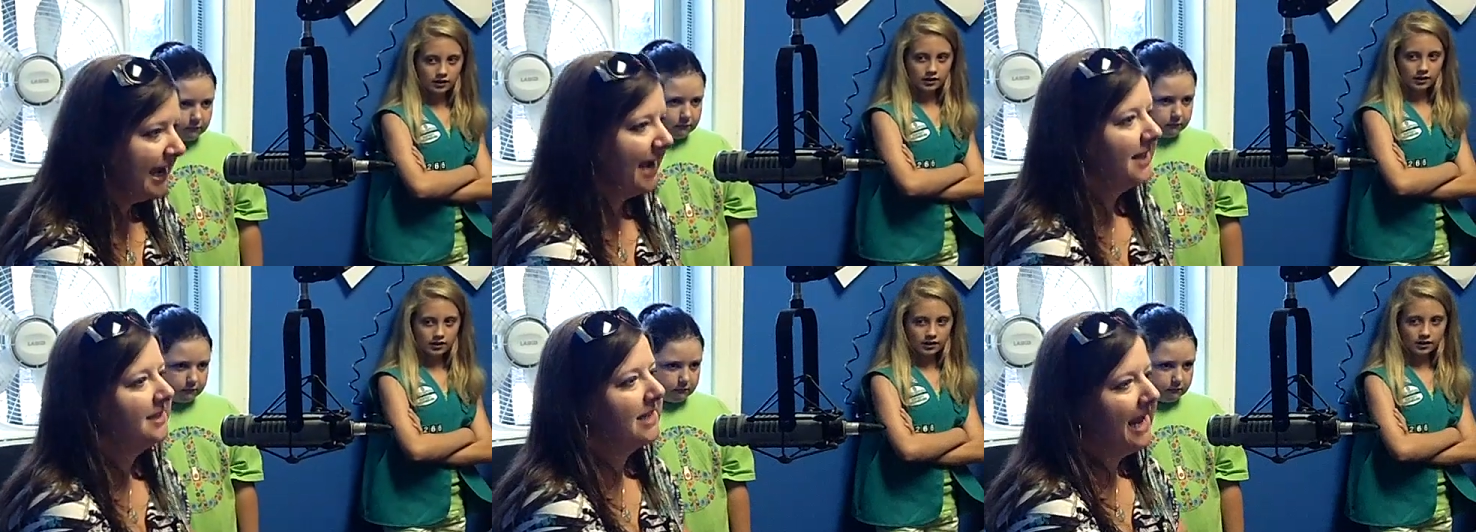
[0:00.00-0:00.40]

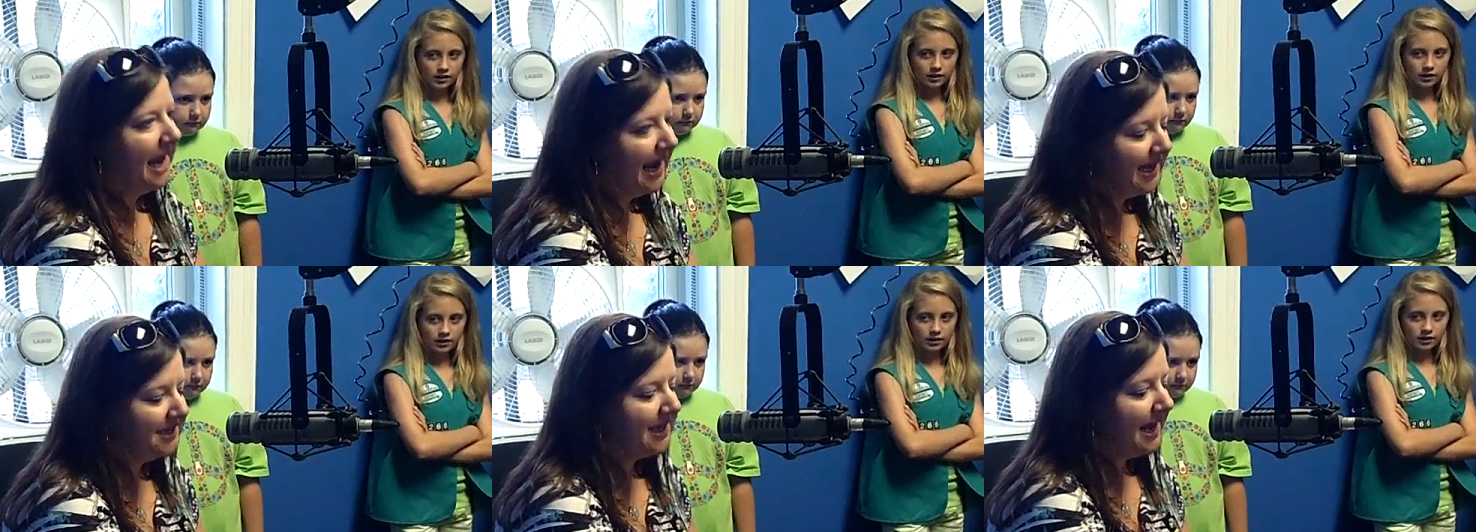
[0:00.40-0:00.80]
Speaker 1: Scouts
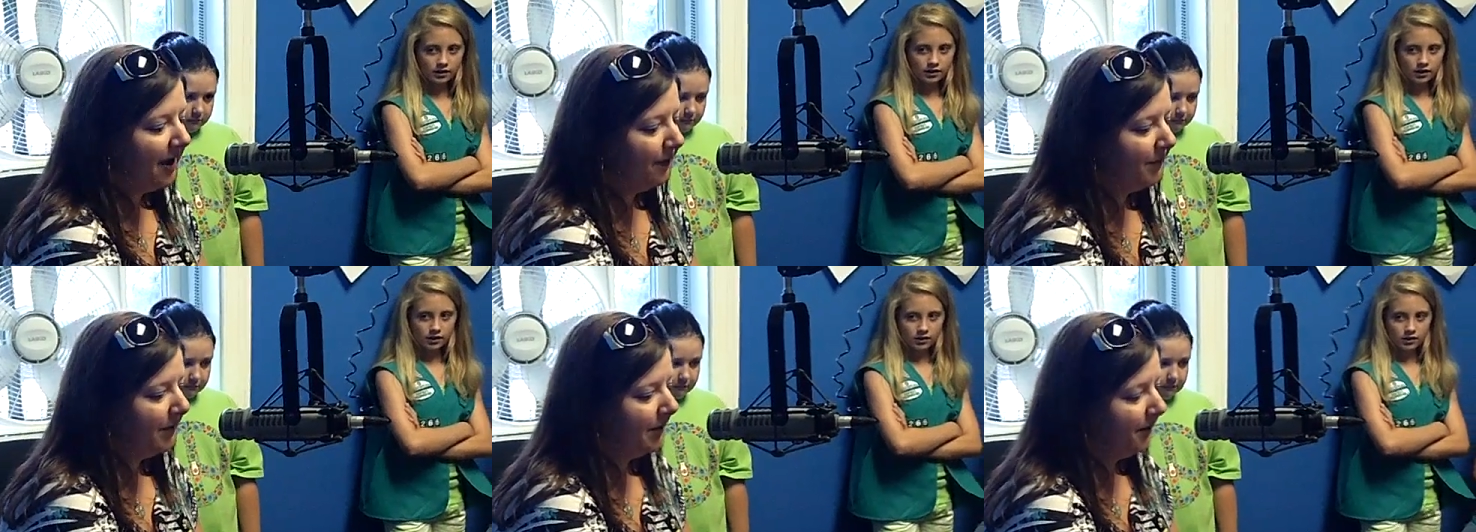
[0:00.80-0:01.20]
and to
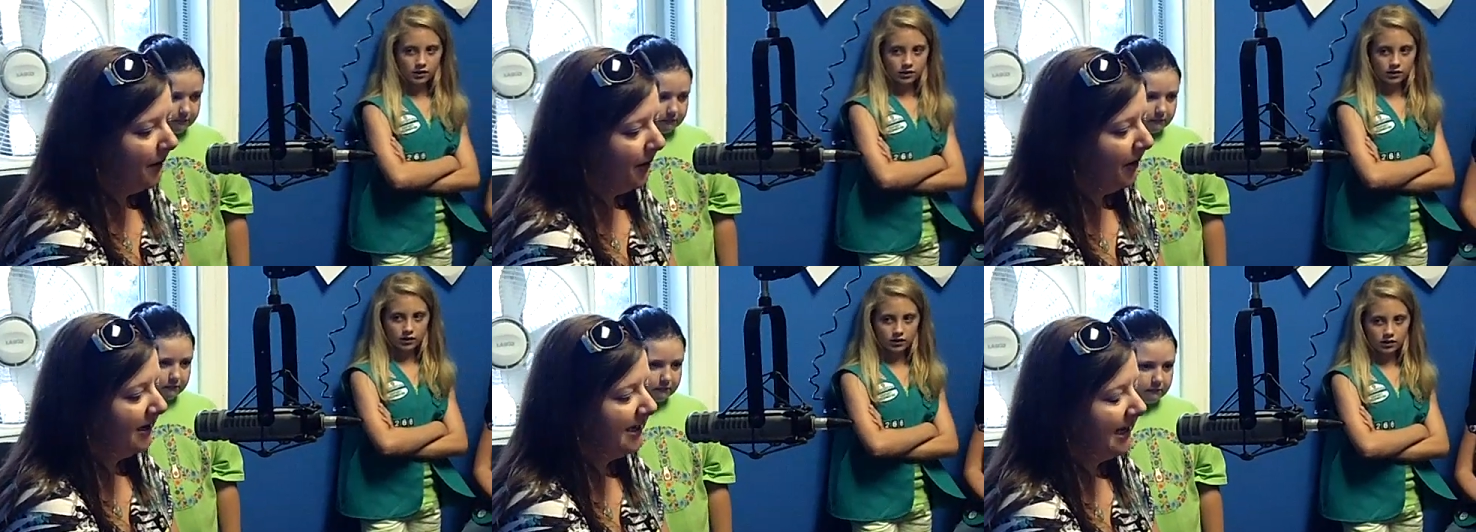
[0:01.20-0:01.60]
help the
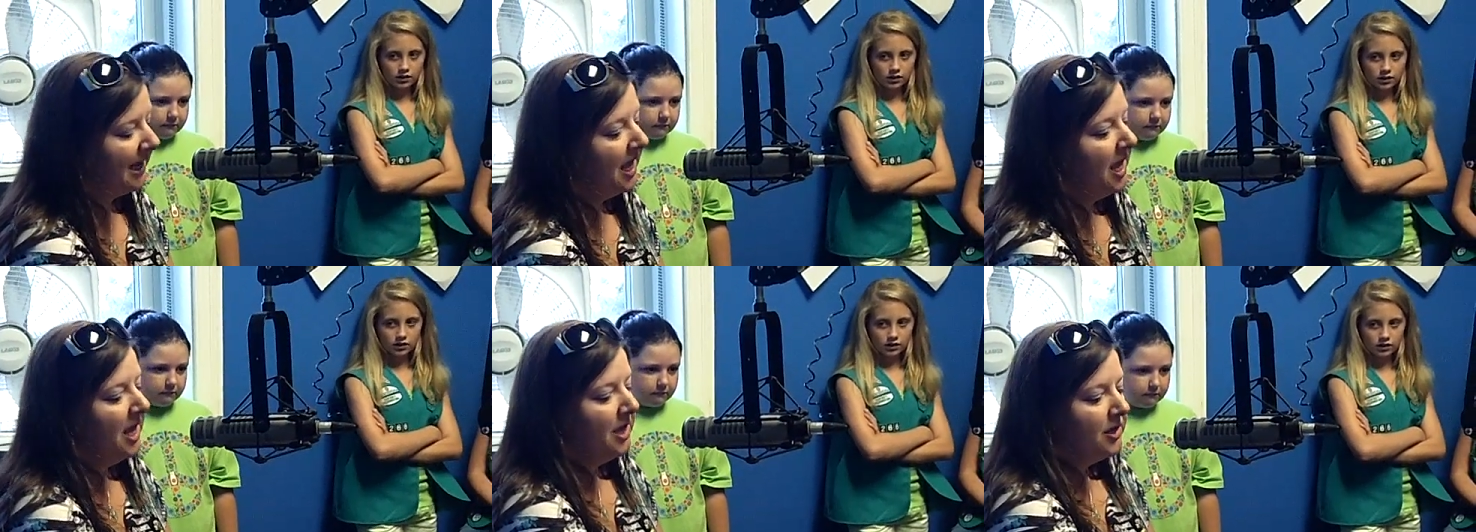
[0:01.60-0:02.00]
community.
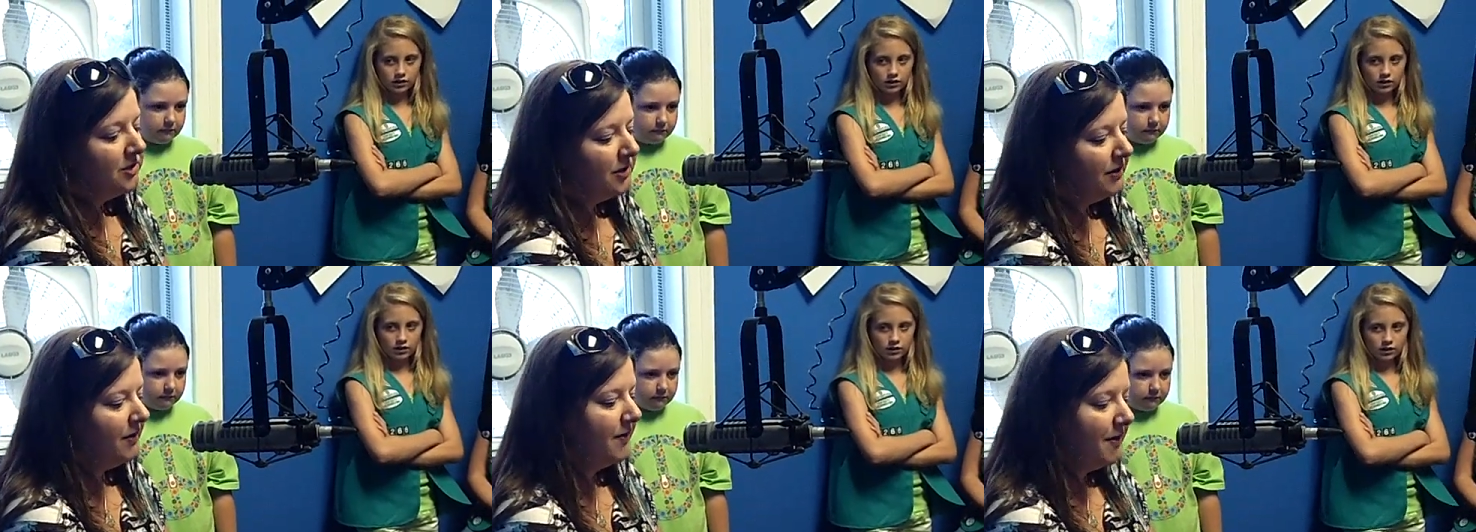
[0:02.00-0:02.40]

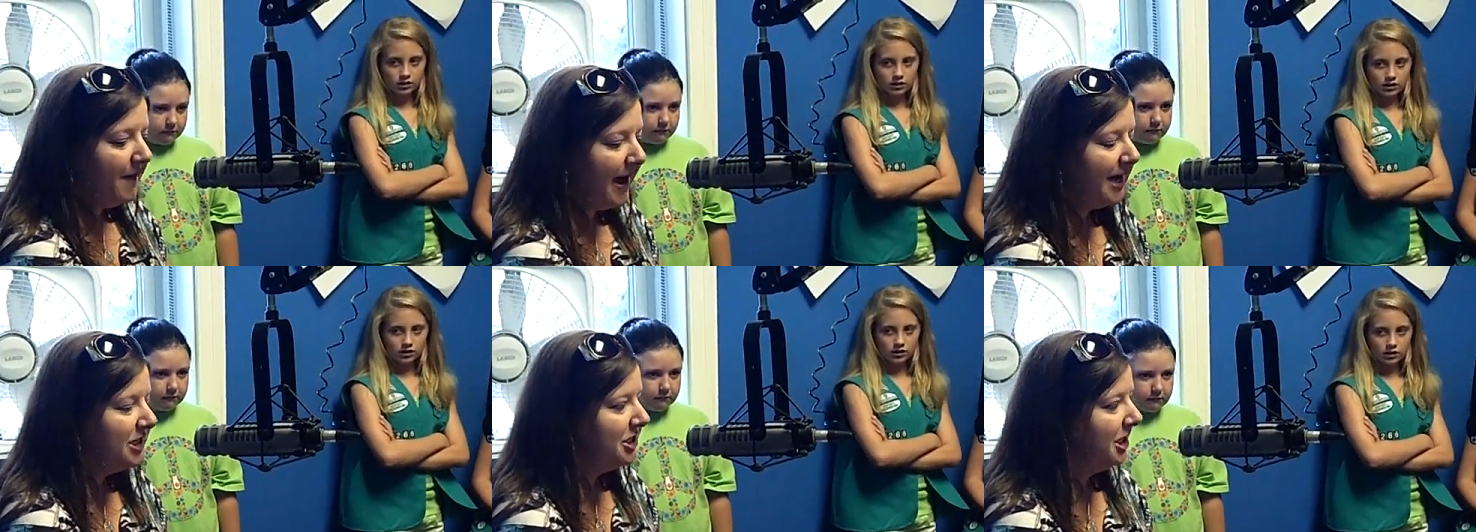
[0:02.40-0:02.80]
So through the
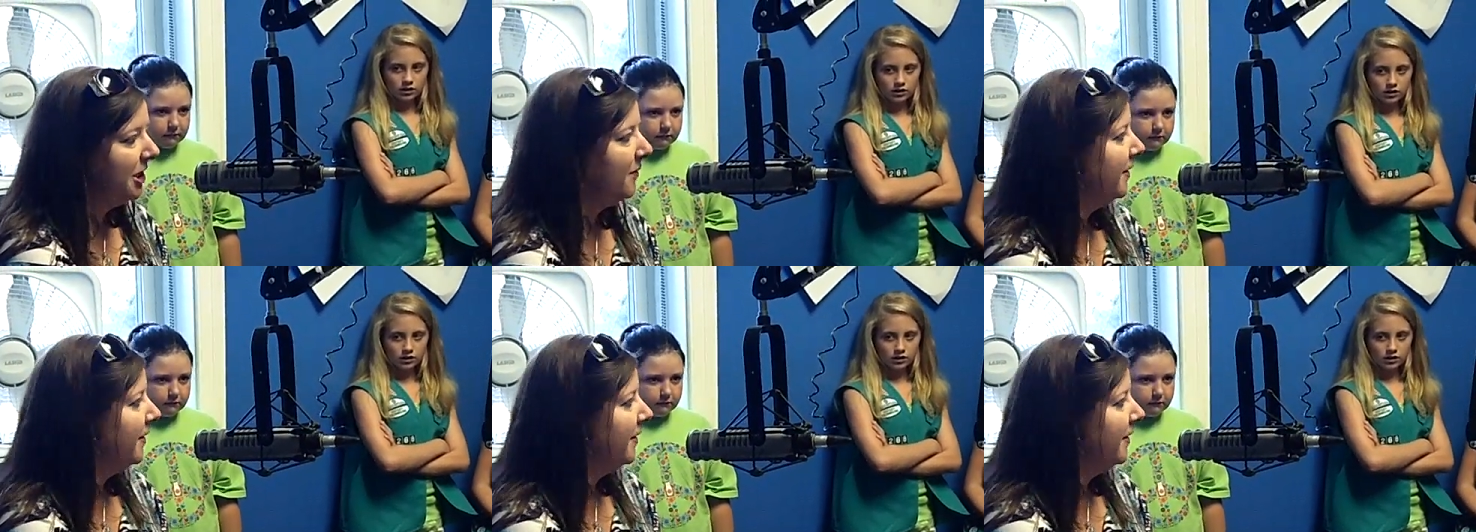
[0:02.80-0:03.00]
past